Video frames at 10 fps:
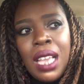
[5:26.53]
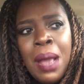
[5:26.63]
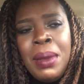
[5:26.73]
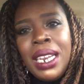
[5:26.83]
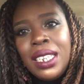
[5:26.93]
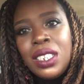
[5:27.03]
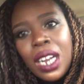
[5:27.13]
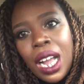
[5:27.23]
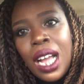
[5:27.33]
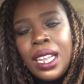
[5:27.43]
I mean, I
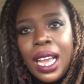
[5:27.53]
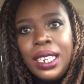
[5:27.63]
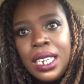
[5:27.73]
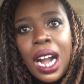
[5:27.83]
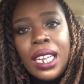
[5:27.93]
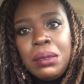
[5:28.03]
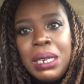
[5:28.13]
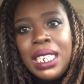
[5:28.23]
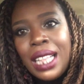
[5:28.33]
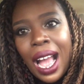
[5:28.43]
took an
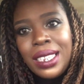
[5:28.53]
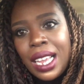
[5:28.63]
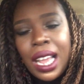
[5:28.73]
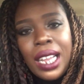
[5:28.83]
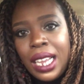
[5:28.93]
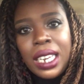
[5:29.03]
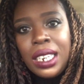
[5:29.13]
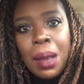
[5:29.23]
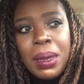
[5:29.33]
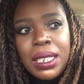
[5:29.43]
an
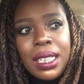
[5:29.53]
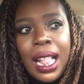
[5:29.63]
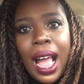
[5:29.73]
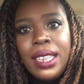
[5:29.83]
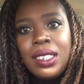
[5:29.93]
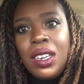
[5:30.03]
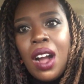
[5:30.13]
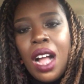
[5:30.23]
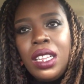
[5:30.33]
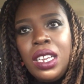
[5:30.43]
economics class in
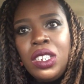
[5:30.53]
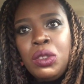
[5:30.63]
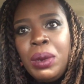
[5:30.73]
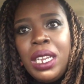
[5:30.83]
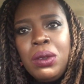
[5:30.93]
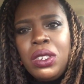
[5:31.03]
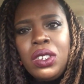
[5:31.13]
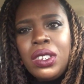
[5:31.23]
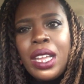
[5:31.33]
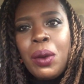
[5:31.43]
college, but it was
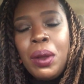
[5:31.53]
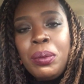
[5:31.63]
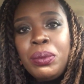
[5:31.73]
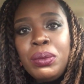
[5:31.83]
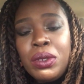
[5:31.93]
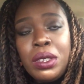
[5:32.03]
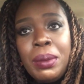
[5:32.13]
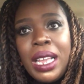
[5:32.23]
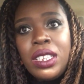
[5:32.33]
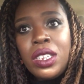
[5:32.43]
just like one
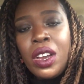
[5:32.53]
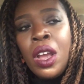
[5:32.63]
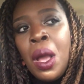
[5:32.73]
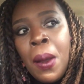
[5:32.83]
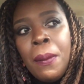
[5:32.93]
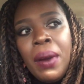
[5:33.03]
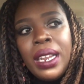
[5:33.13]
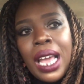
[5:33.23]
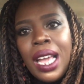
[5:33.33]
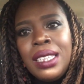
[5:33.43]
semester.
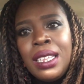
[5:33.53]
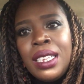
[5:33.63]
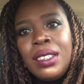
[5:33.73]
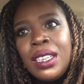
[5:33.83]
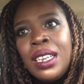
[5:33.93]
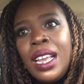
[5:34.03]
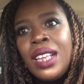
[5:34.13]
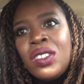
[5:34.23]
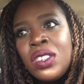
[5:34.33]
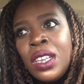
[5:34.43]
But
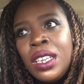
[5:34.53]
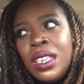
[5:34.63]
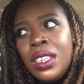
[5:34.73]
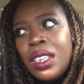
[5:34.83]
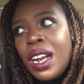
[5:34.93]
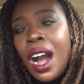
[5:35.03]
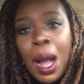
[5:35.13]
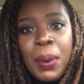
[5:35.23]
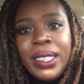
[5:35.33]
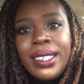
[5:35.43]
it's
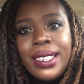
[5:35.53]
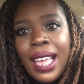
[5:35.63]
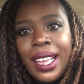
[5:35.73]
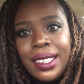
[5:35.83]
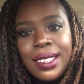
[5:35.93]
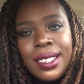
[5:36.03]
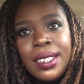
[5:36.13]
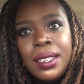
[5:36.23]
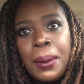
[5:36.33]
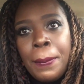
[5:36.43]
common sense.